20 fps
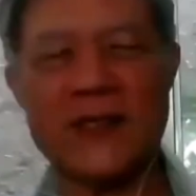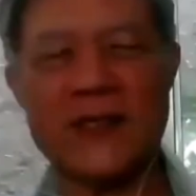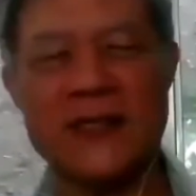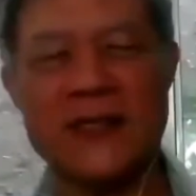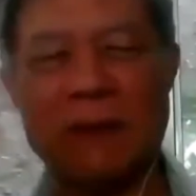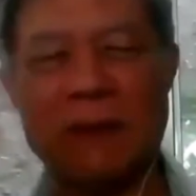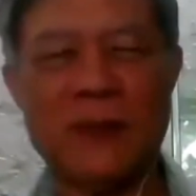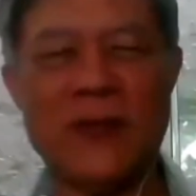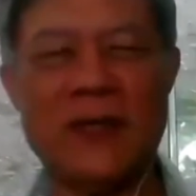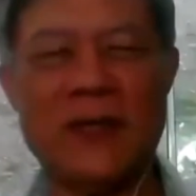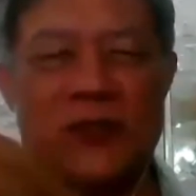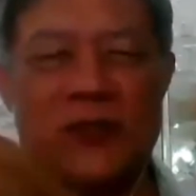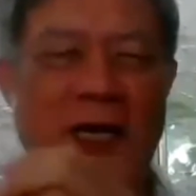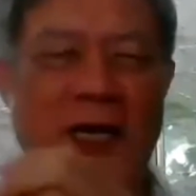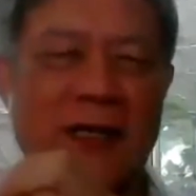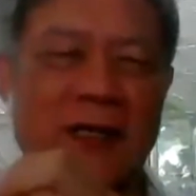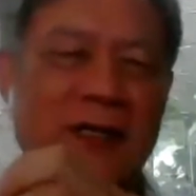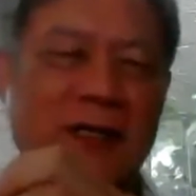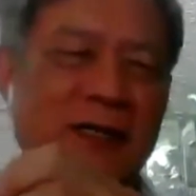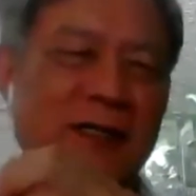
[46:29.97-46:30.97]
is happening in
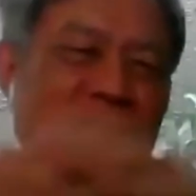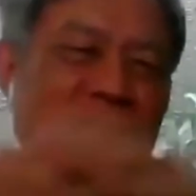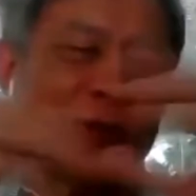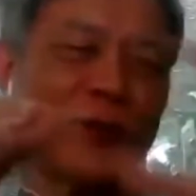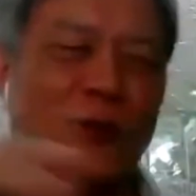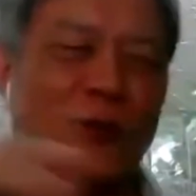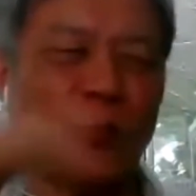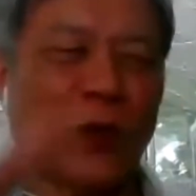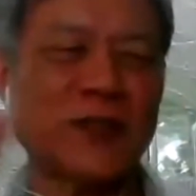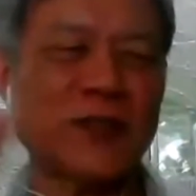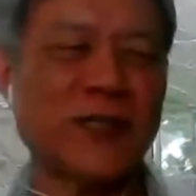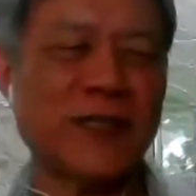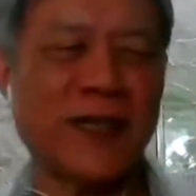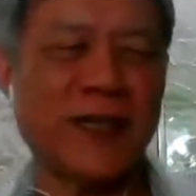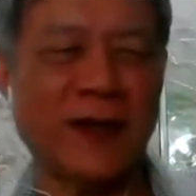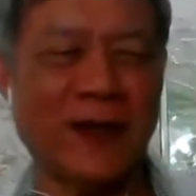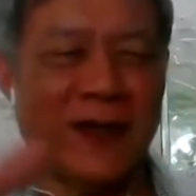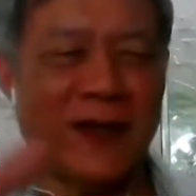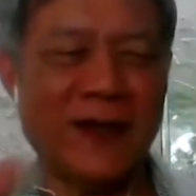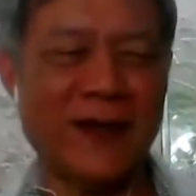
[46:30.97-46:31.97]
China. So watching
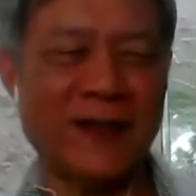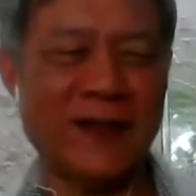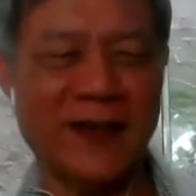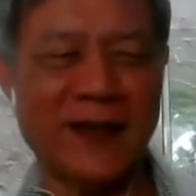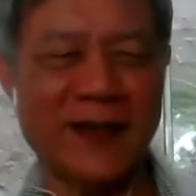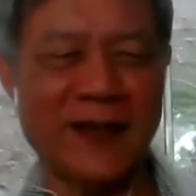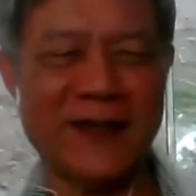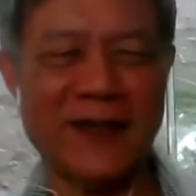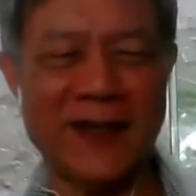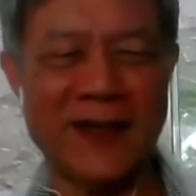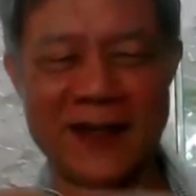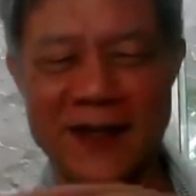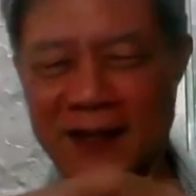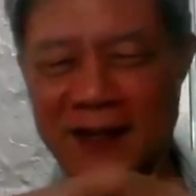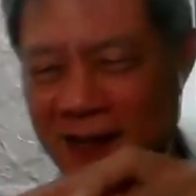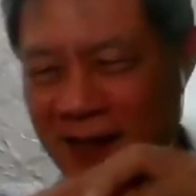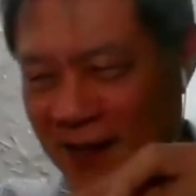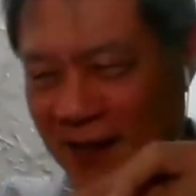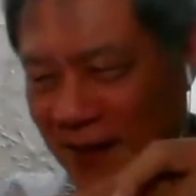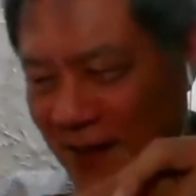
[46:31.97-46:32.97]
the
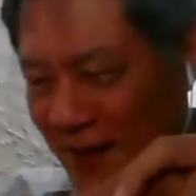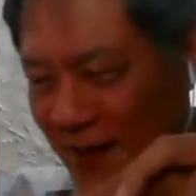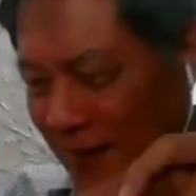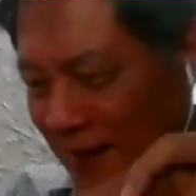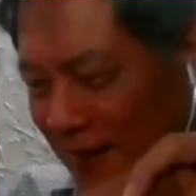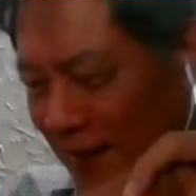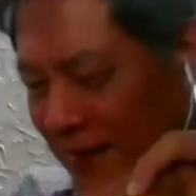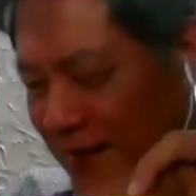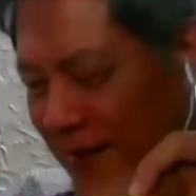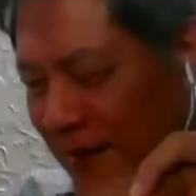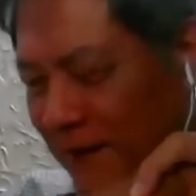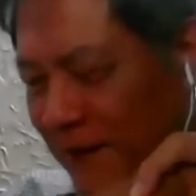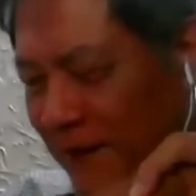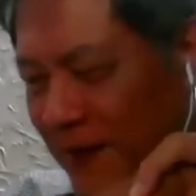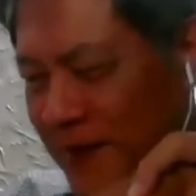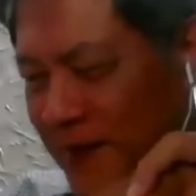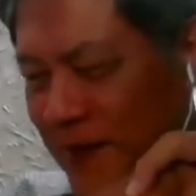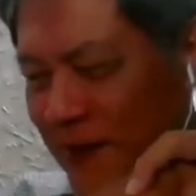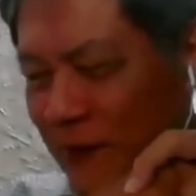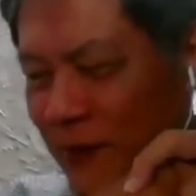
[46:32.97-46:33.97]
TV
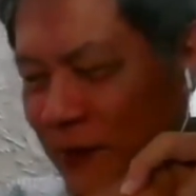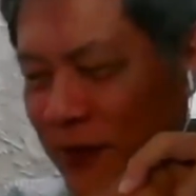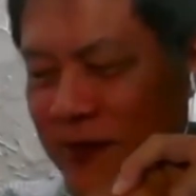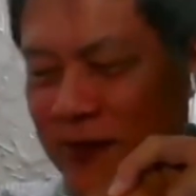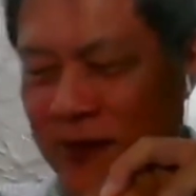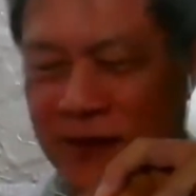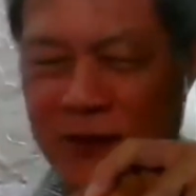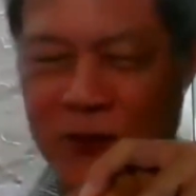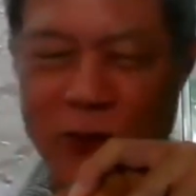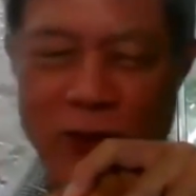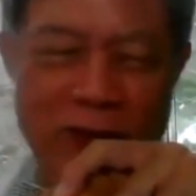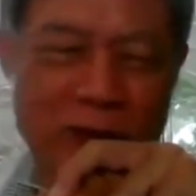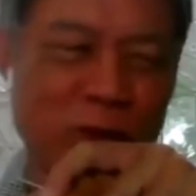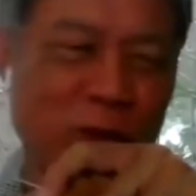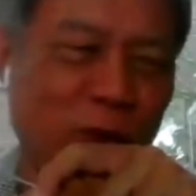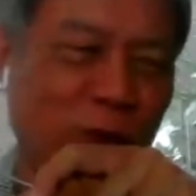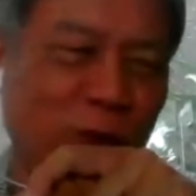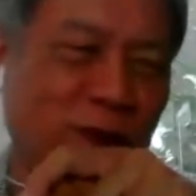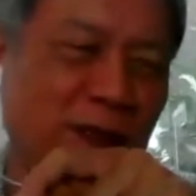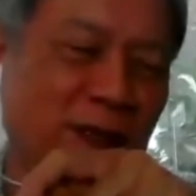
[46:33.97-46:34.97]
series is quite
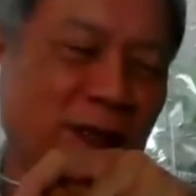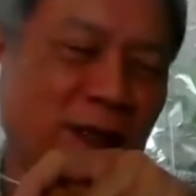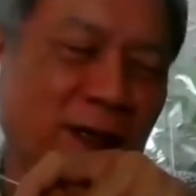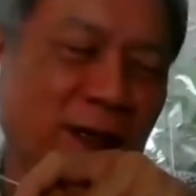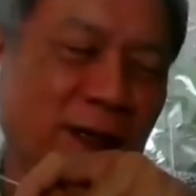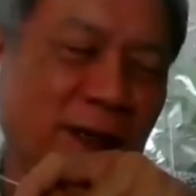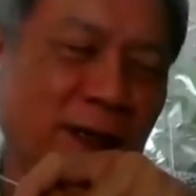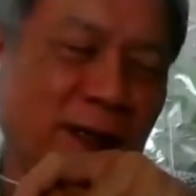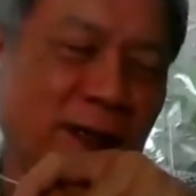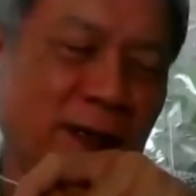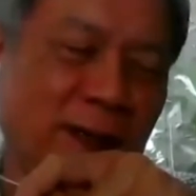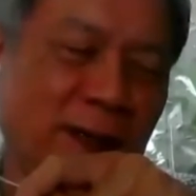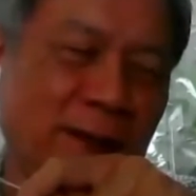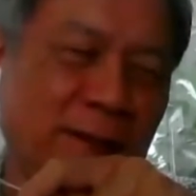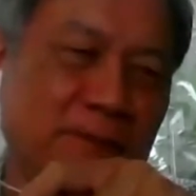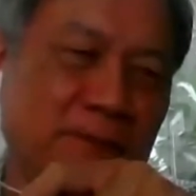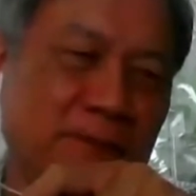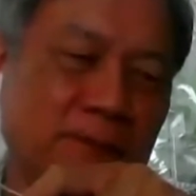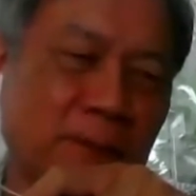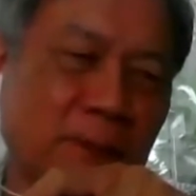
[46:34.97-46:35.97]
good.
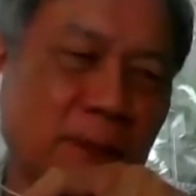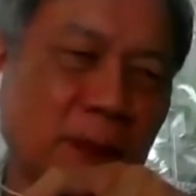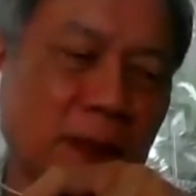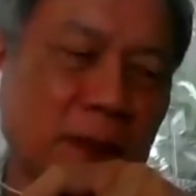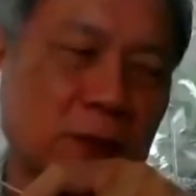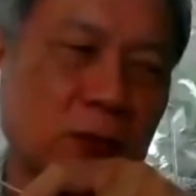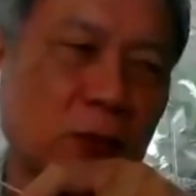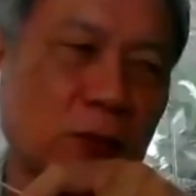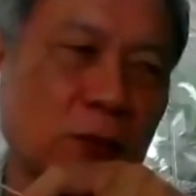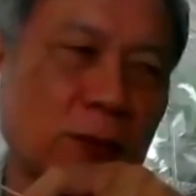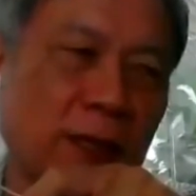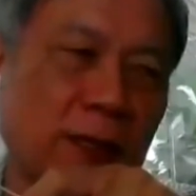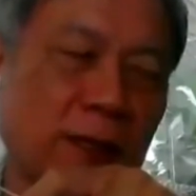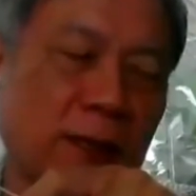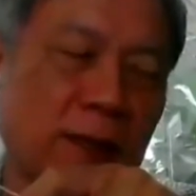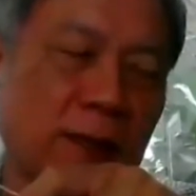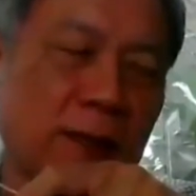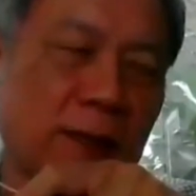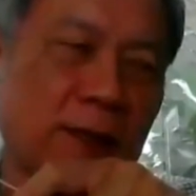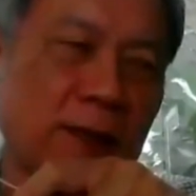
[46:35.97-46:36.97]
So
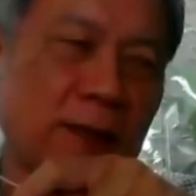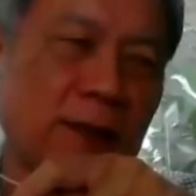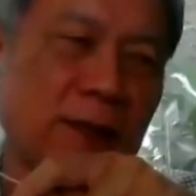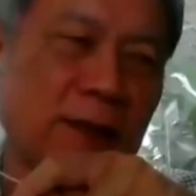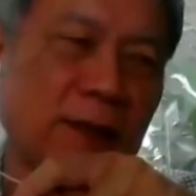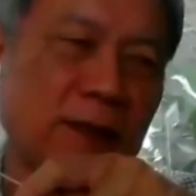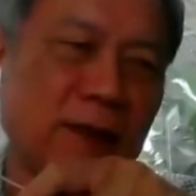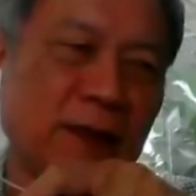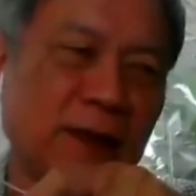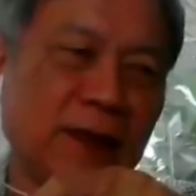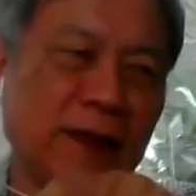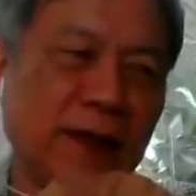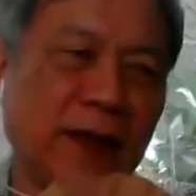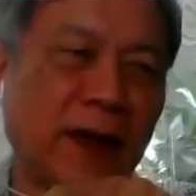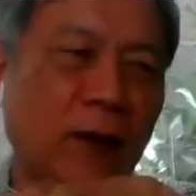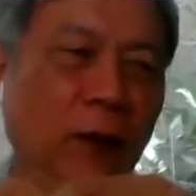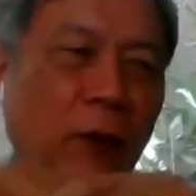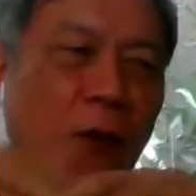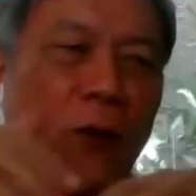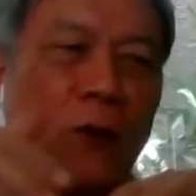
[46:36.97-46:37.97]
they are
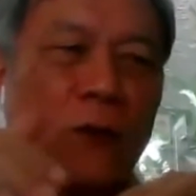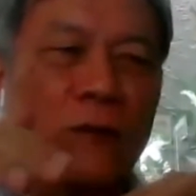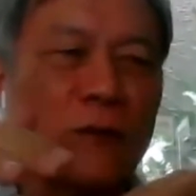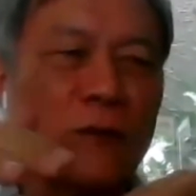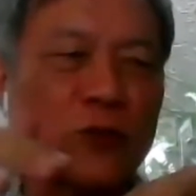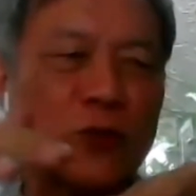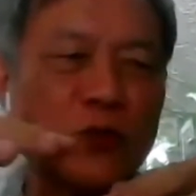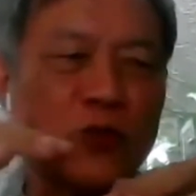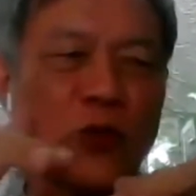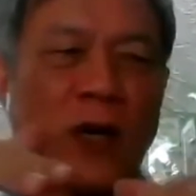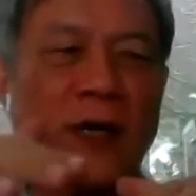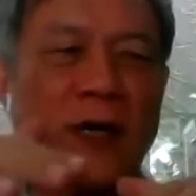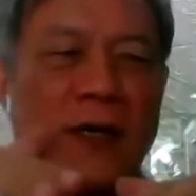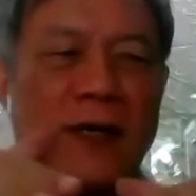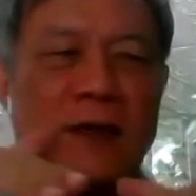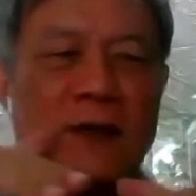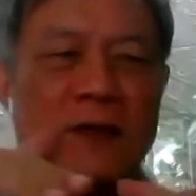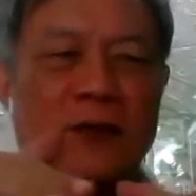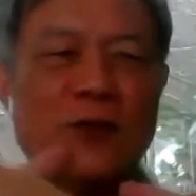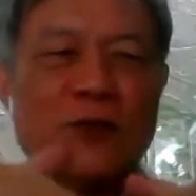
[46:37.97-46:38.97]
all
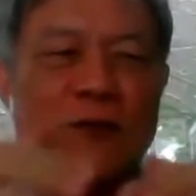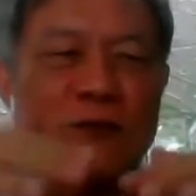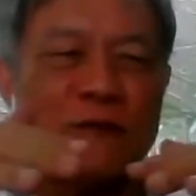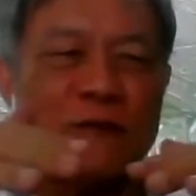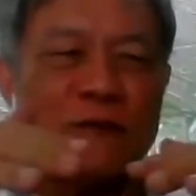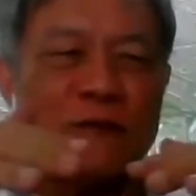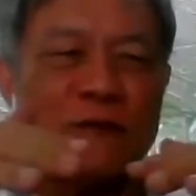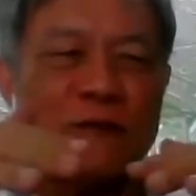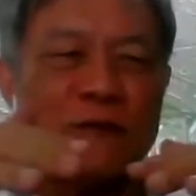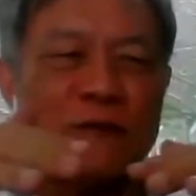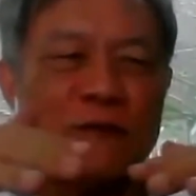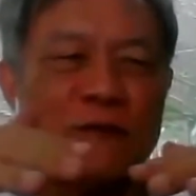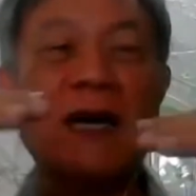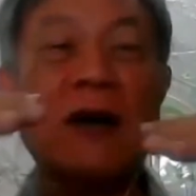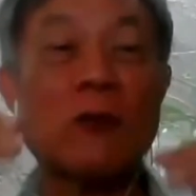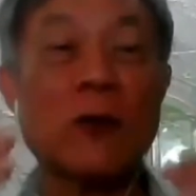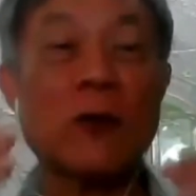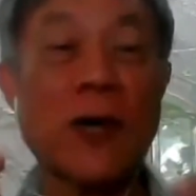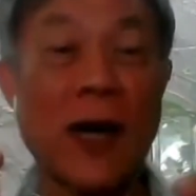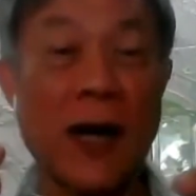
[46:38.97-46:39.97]
struggling to finish their
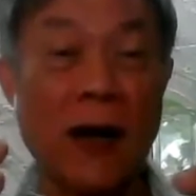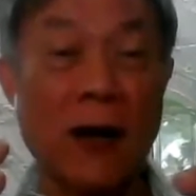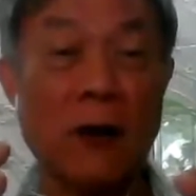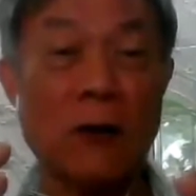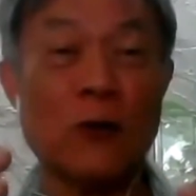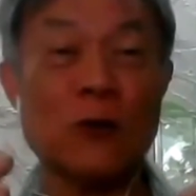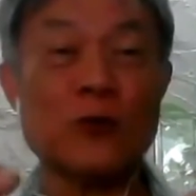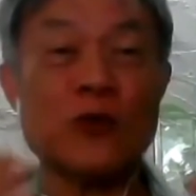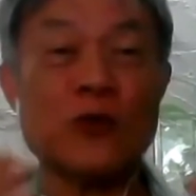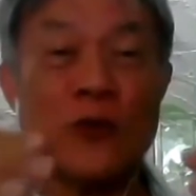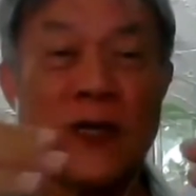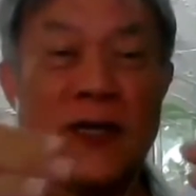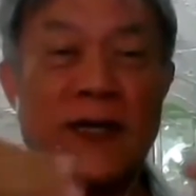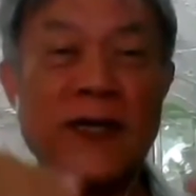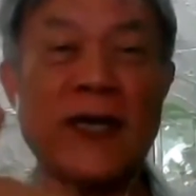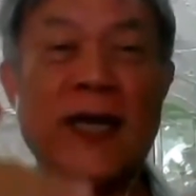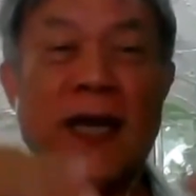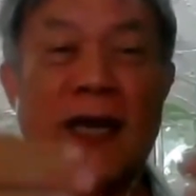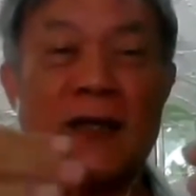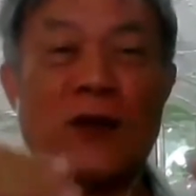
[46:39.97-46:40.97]
Gaokao so that
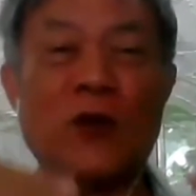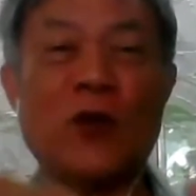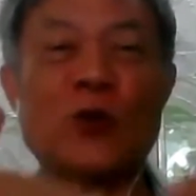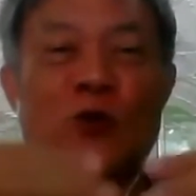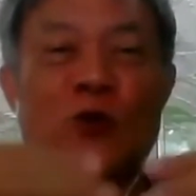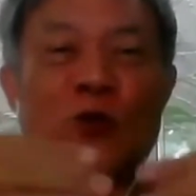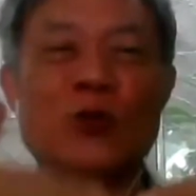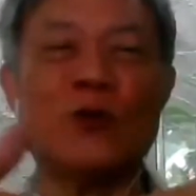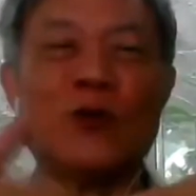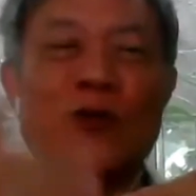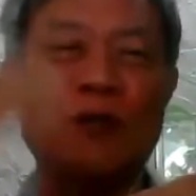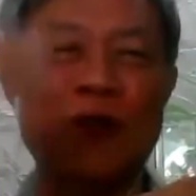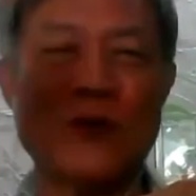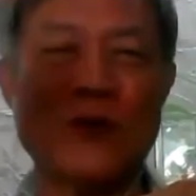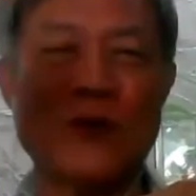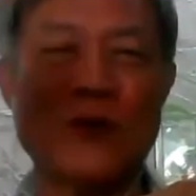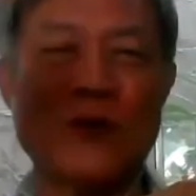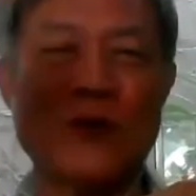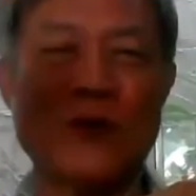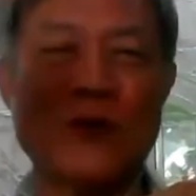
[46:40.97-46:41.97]
they can go to
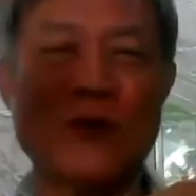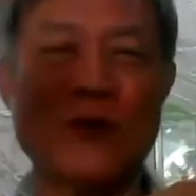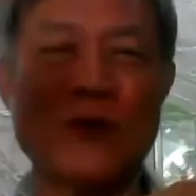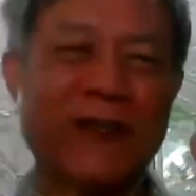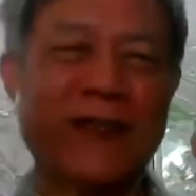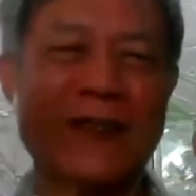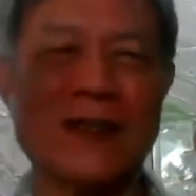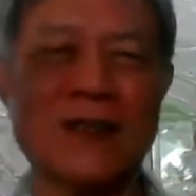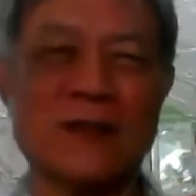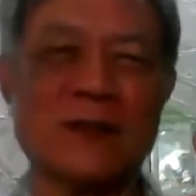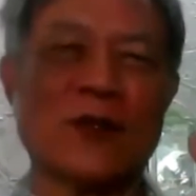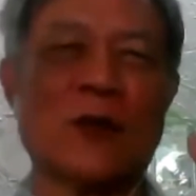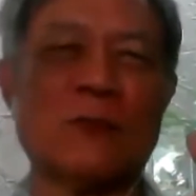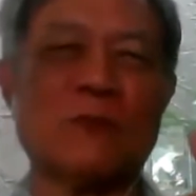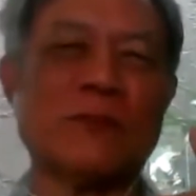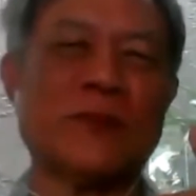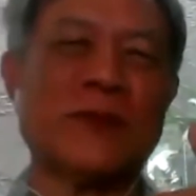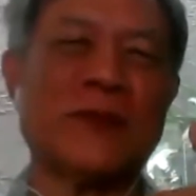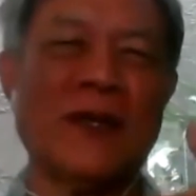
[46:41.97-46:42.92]
the top